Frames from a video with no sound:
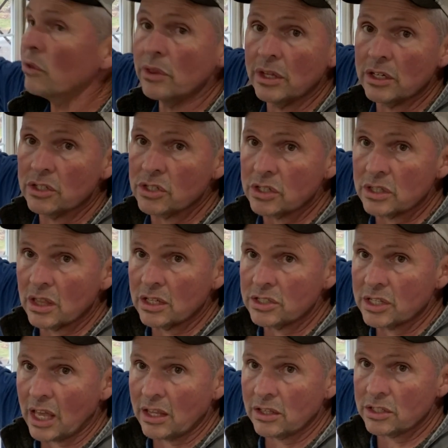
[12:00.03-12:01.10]
the
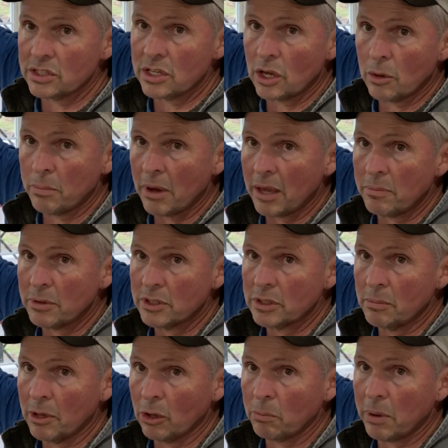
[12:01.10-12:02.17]
stainless steel pipe is the
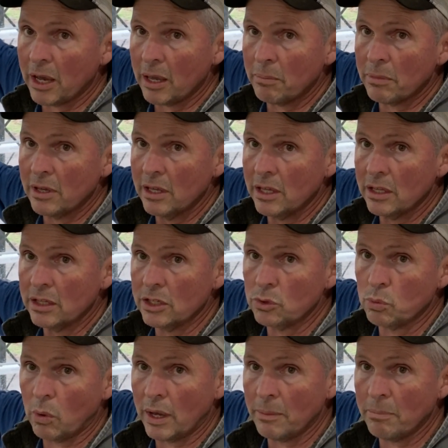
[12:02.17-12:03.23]
milk pipe. This
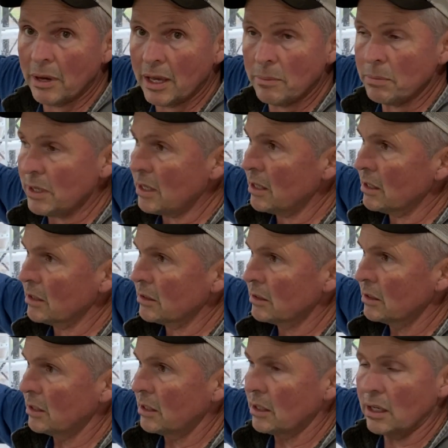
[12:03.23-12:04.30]
white pipe here
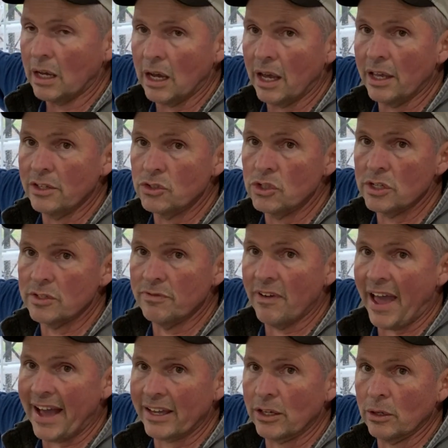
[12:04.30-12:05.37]
is just
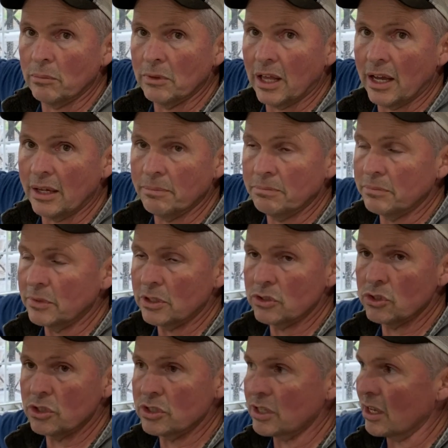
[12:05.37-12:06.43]
vacuum line. It's
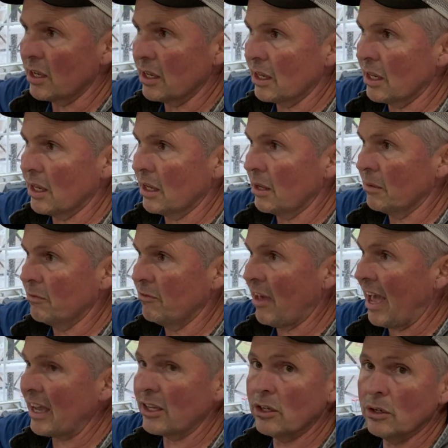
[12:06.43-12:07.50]
just a
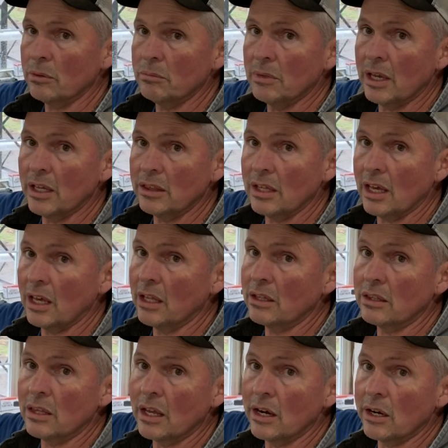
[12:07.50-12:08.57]
vacuum, and then
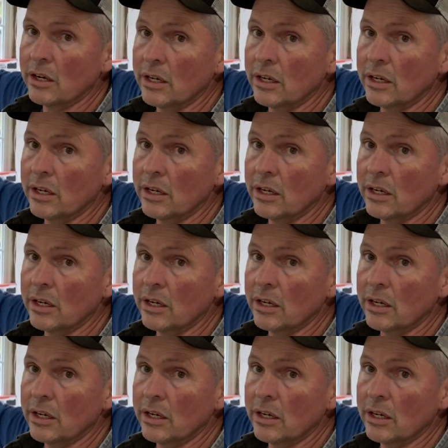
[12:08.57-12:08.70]
there